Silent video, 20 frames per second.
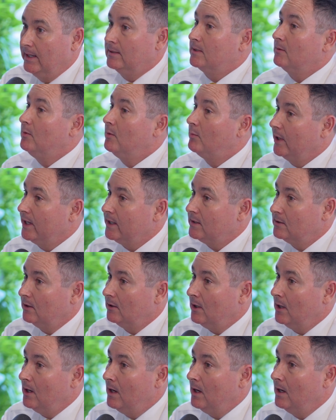Someone breaks the
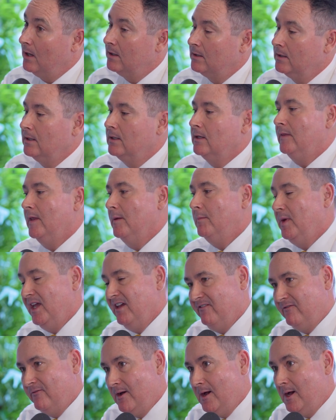law, they pay a
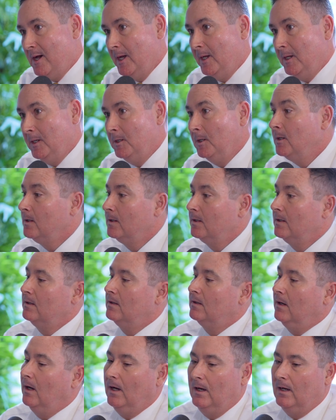fine,
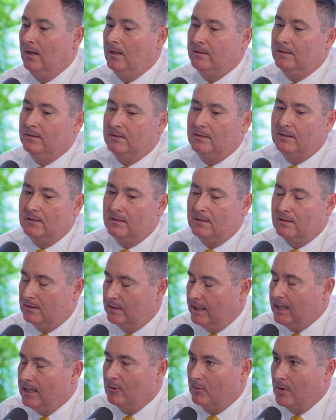
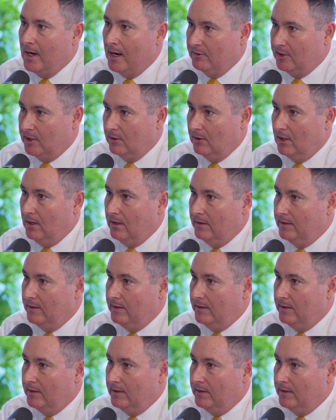they get right with the law.